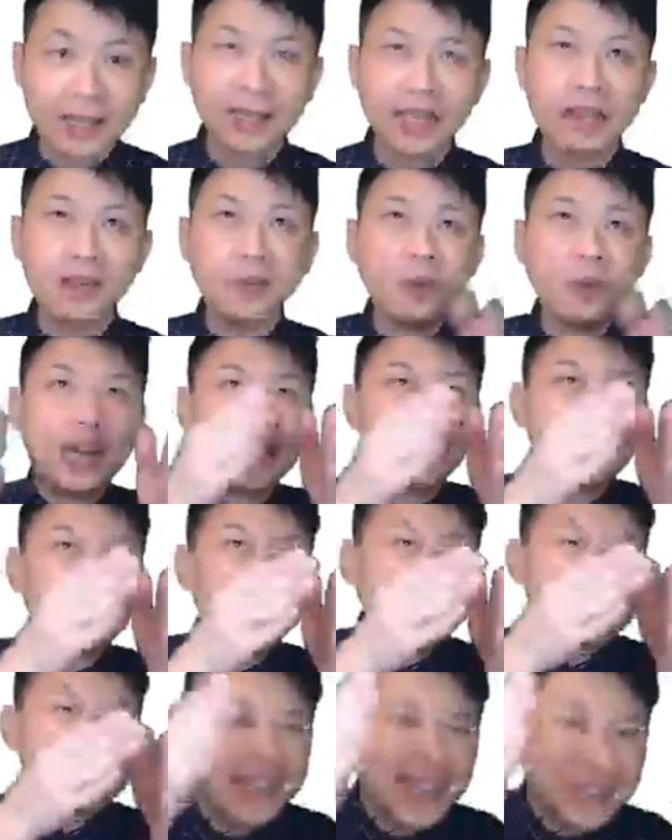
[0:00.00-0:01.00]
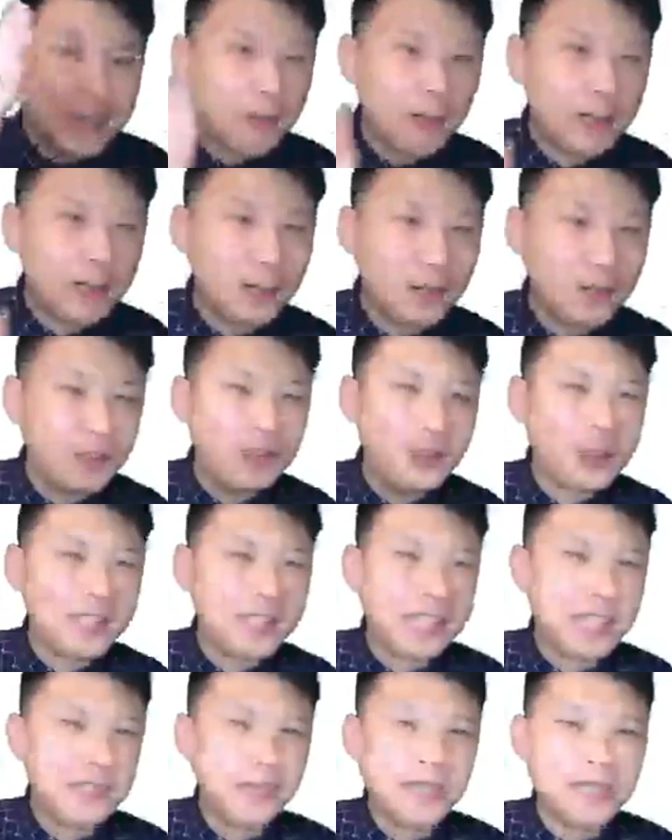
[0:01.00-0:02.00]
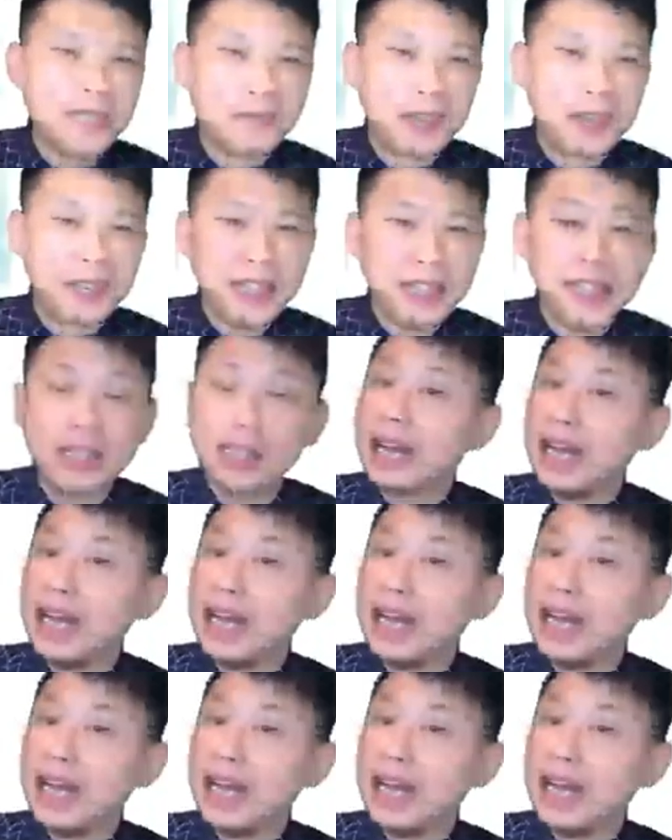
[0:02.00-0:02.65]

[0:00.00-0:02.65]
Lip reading: then when I'm reading one of the use case specification,